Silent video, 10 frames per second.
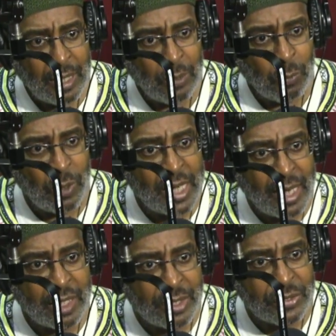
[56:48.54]
We're
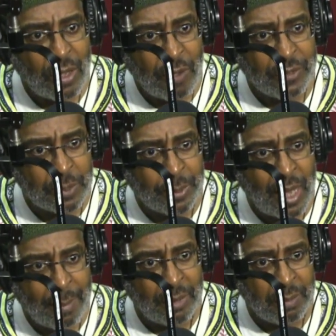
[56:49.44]
not going to solve this
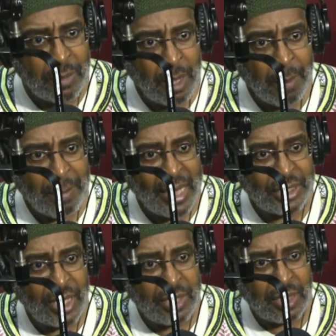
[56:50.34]
problem by
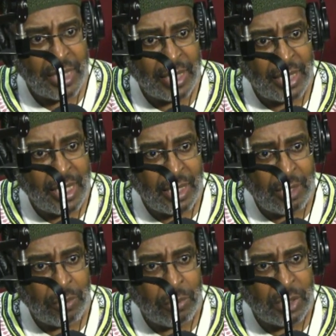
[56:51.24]
chasing that
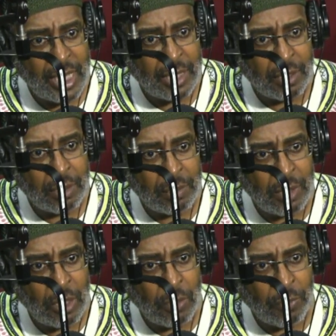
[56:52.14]
lady who's getting,
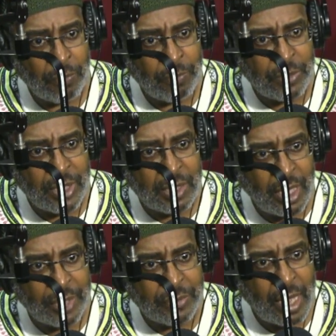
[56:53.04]
you know,
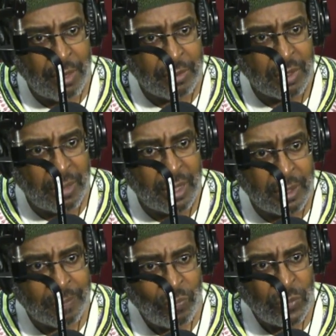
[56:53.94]
60 extra dollars a
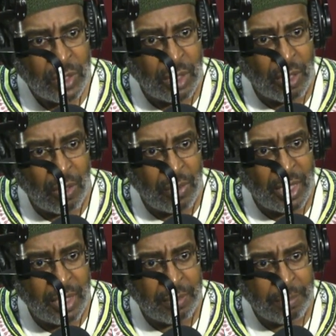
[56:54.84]
month, you know,
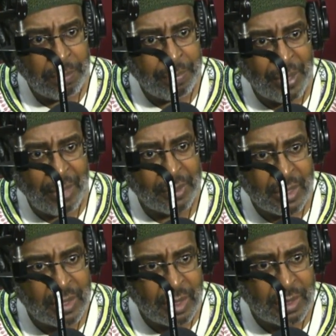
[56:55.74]
in public
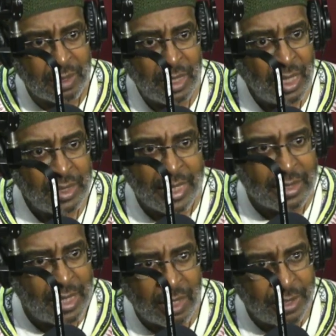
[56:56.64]
assistance.
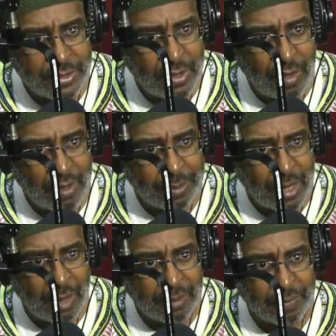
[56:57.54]
That's not going to solve our
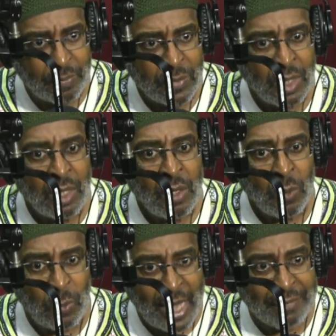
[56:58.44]
problem.
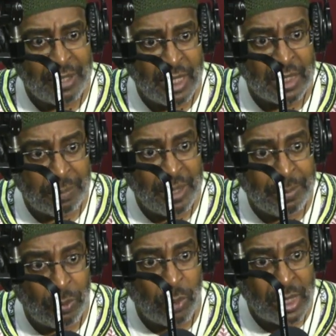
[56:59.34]
We have to get the
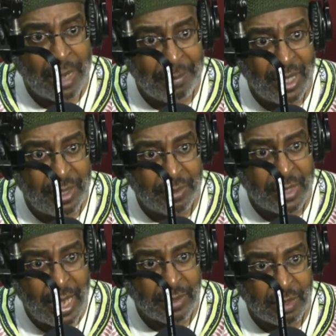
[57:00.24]
people who are not paying their
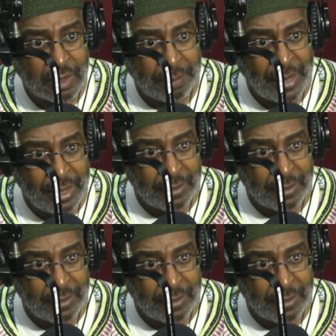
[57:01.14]
taxes to pay their